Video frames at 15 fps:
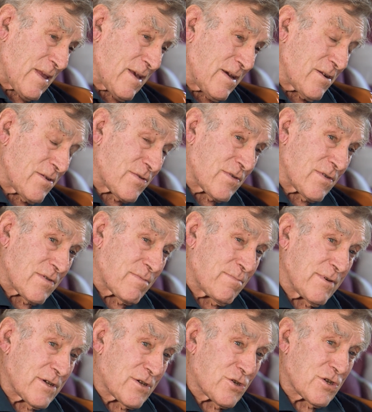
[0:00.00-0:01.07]
And it's just
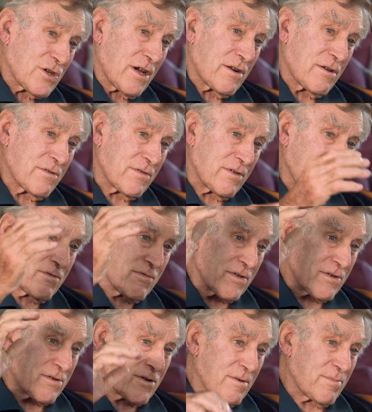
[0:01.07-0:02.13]
big shadows over
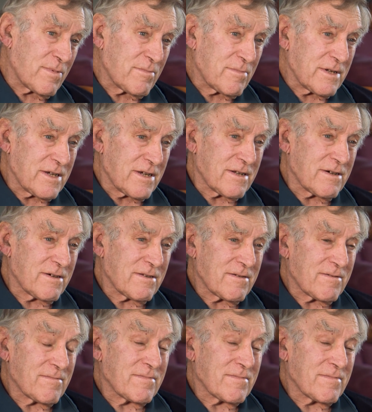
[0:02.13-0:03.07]
the top of me, you know.